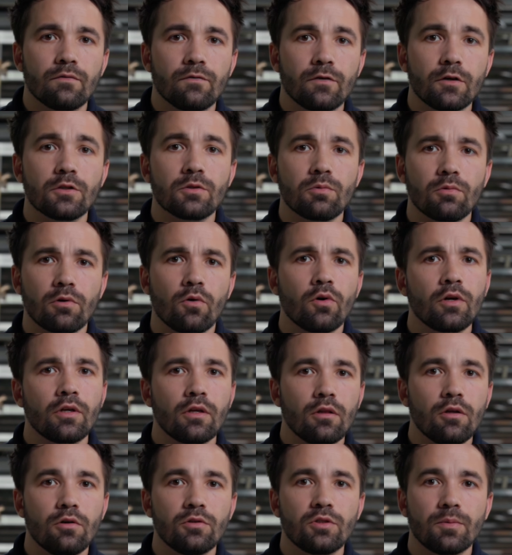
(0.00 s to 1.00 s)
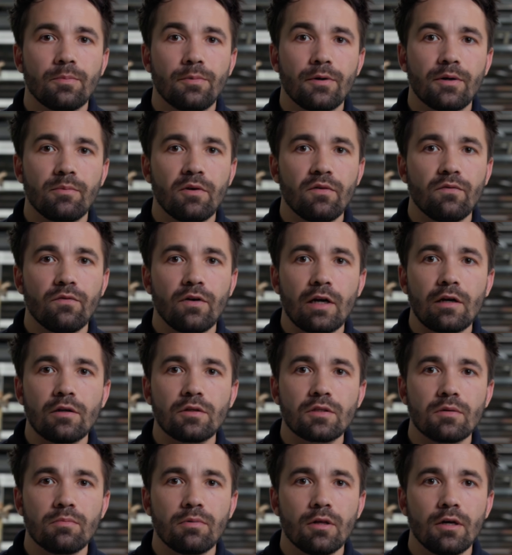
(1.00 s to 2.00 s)
First, we're going to load your premium vinyl
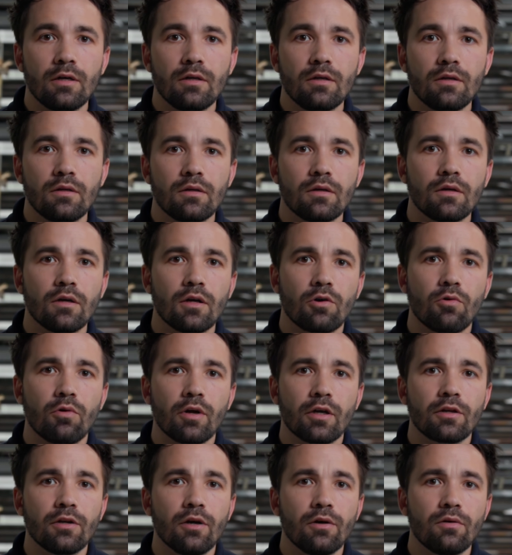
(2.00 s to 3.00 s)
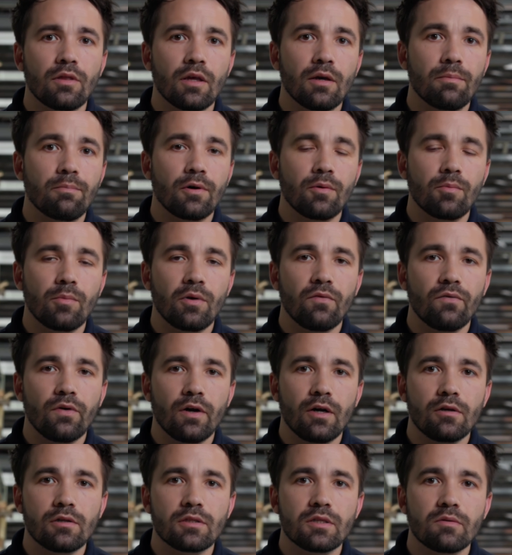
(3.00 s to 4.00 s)
supply. A quick note that premium
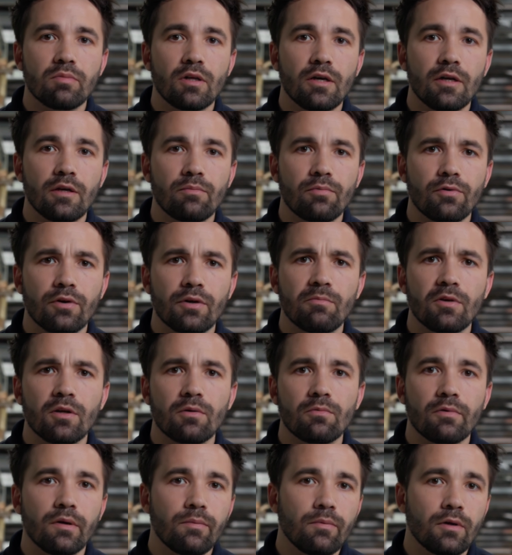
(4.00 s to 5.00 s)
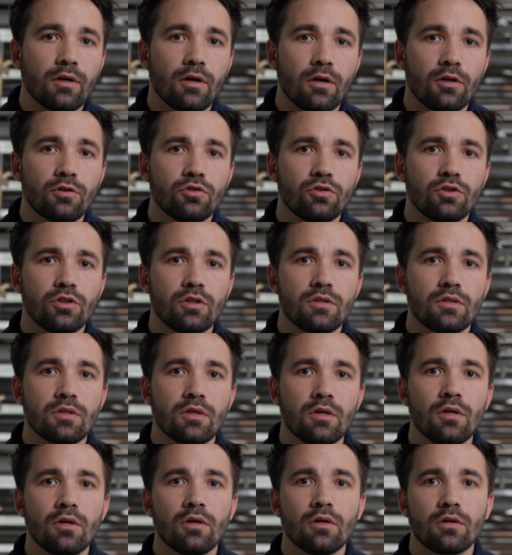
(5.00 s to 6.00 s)
vinyl supply and premium ribbon cartridges
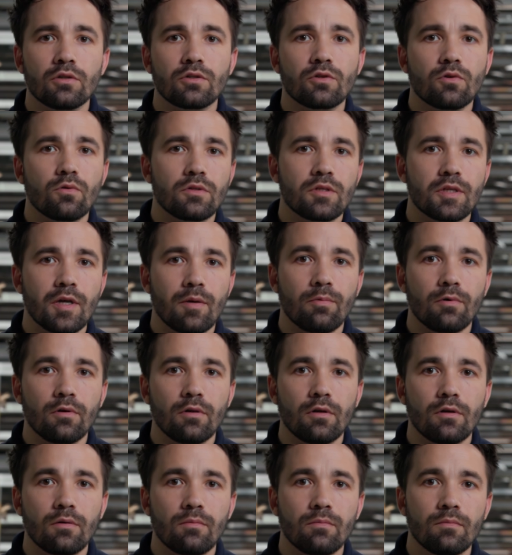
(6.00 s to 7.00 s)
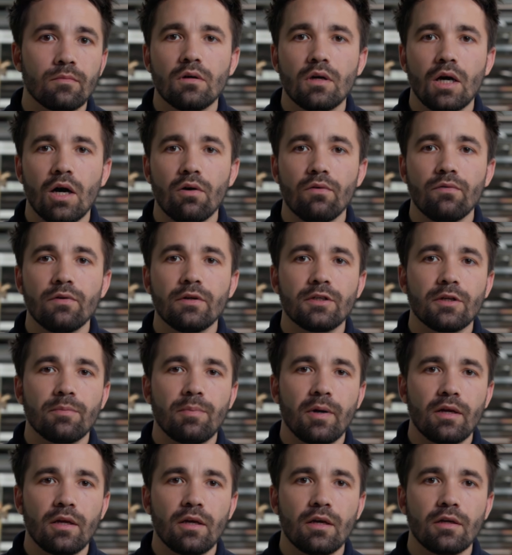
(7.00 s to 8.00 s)
are sold separately. However,
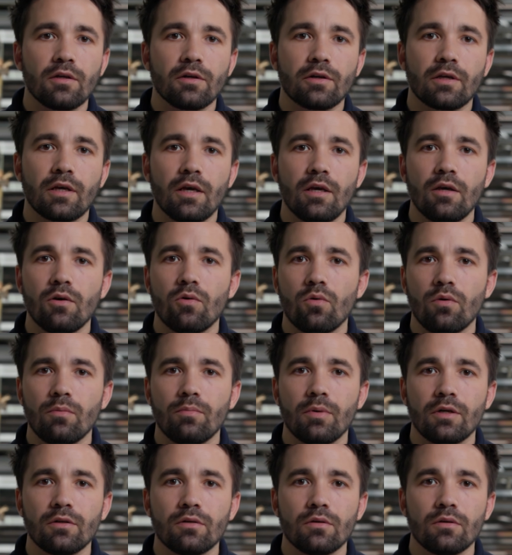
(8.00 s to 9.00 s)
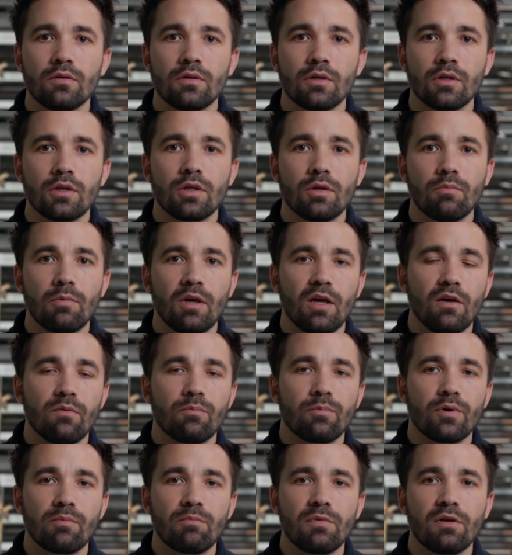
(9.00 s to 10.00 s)
depending on your kit or bundle, you may have
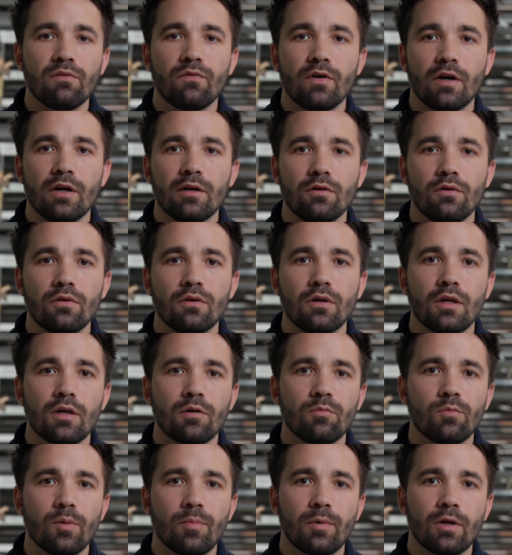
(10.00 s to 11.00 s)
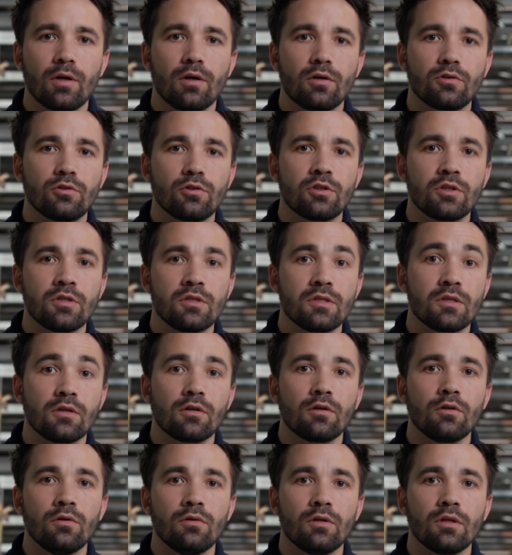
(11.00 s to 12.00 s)
premium vinyl and ribbon cartridges
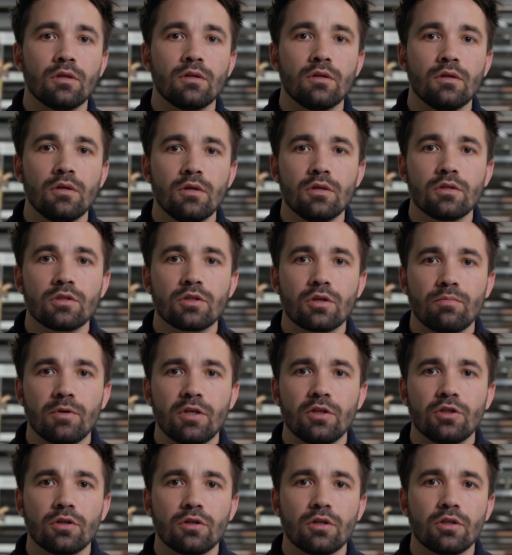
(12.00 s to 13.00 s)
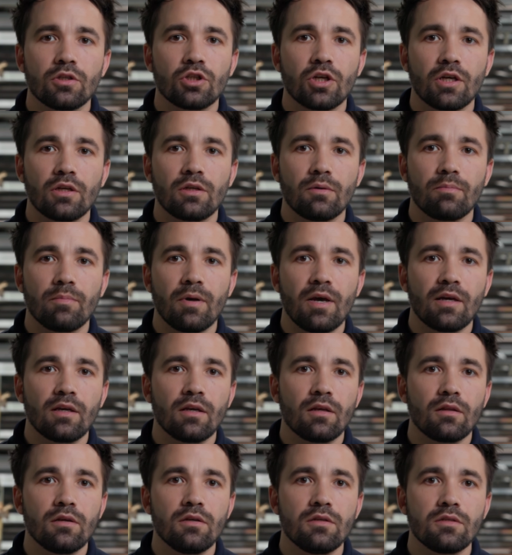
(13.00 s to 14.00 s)
included. So be sure to check your
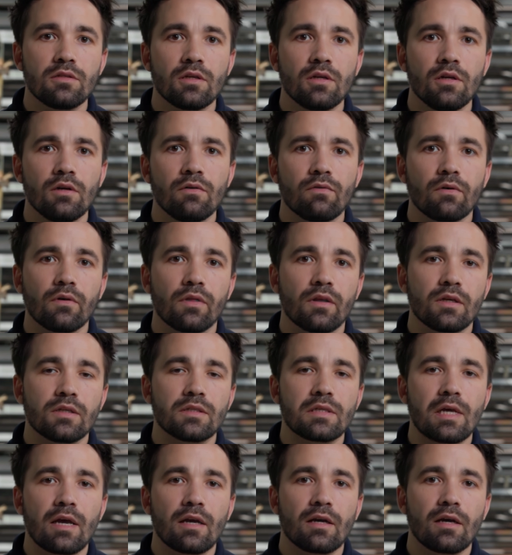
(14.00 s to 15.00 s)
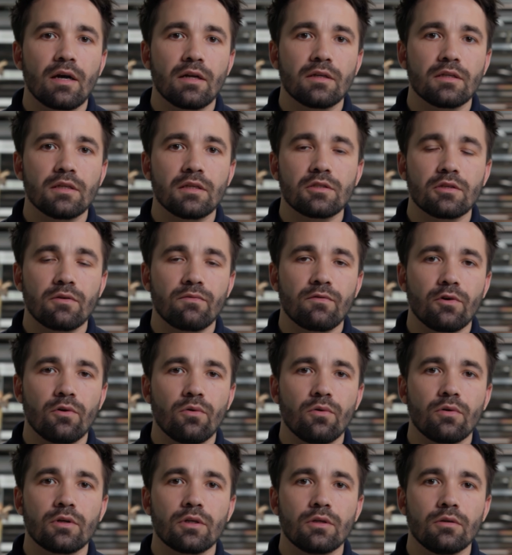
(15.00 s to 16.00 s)
packing list for the exact contents of your
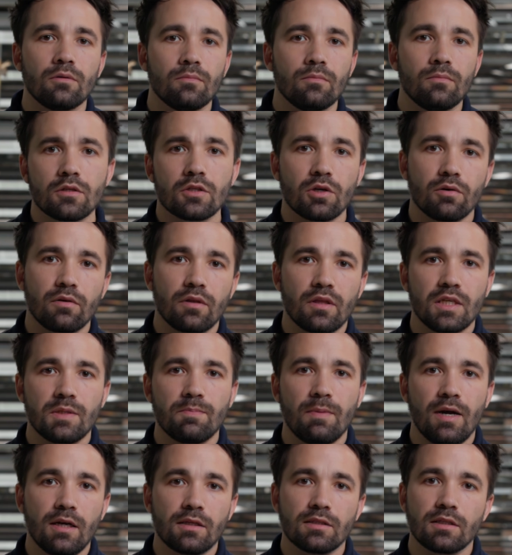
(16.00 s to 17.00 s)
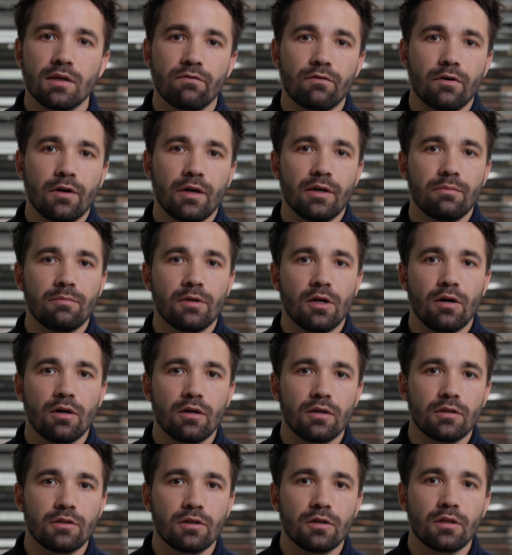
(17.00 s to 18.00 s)
order. So in this box, I've grabbed
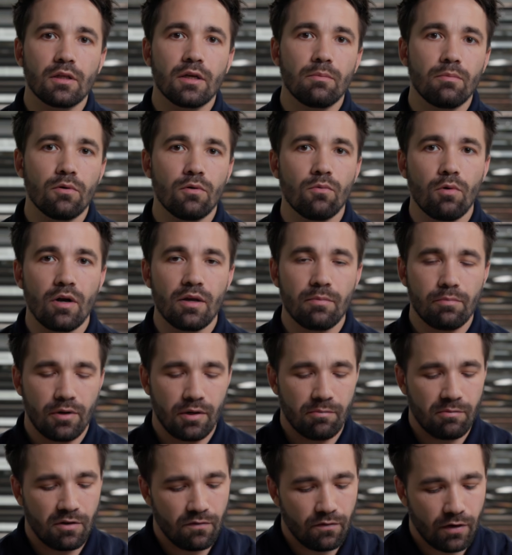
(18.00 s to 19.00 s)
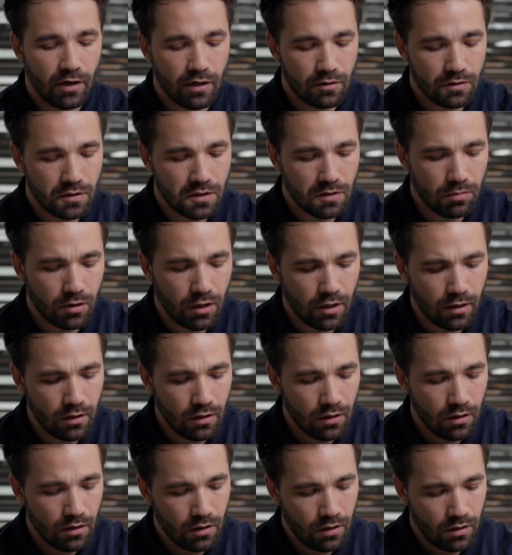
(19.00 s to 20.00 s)
our DuraLabel white premium vinyl supply.
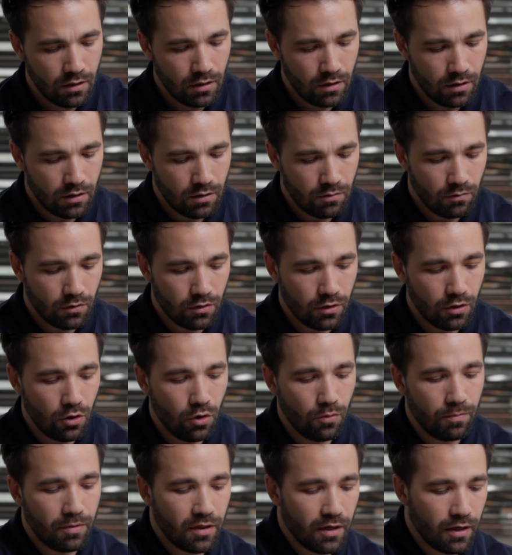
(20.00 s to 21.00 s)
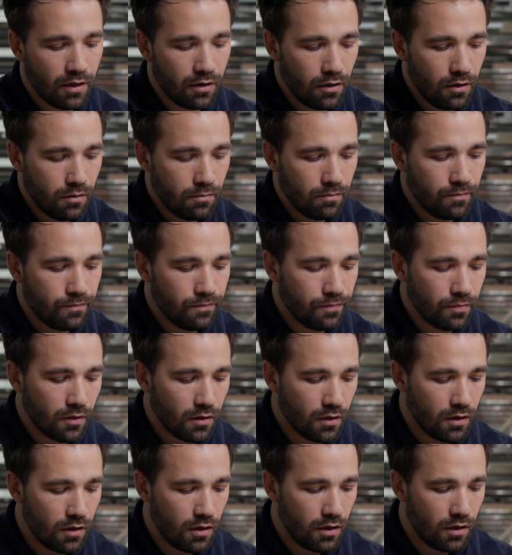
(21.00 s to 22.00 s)
We're going to open that up.
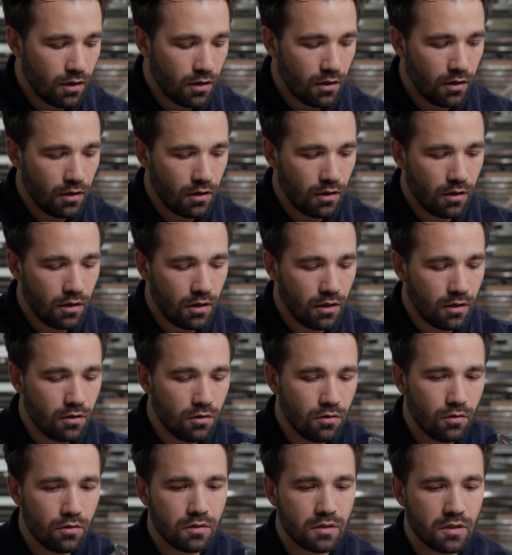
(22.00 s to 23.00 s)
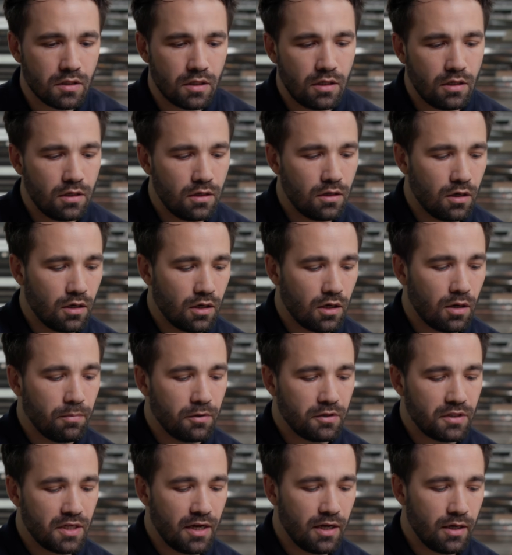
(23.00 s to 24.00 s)
And you'll see a
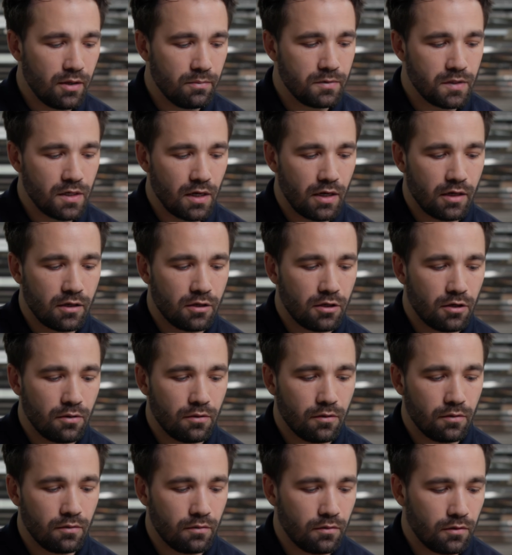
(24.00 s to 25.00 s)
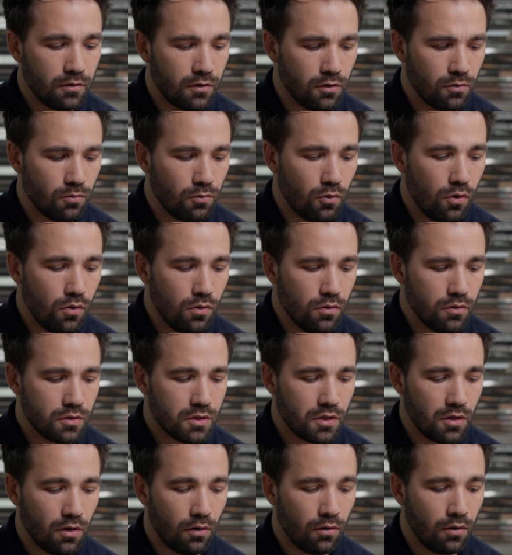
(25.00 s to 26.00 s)
couple tabs on your roll,
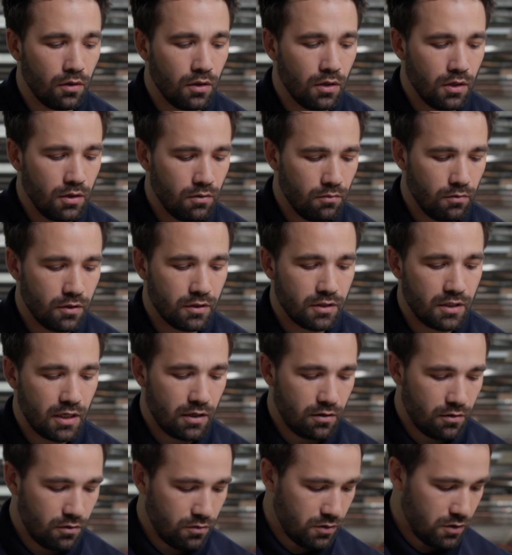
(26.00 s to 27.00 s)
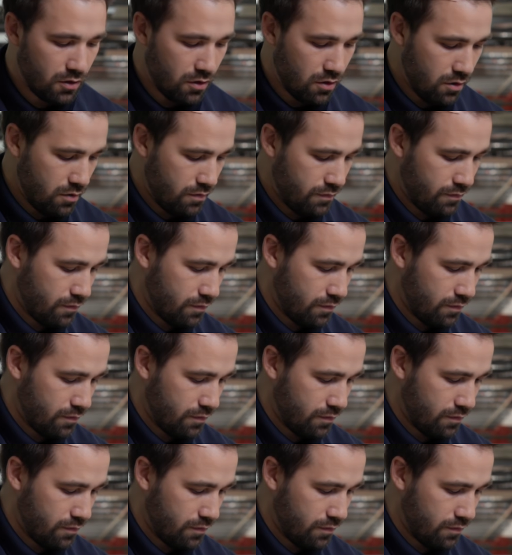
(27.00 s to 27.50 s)
so we're going to take those off.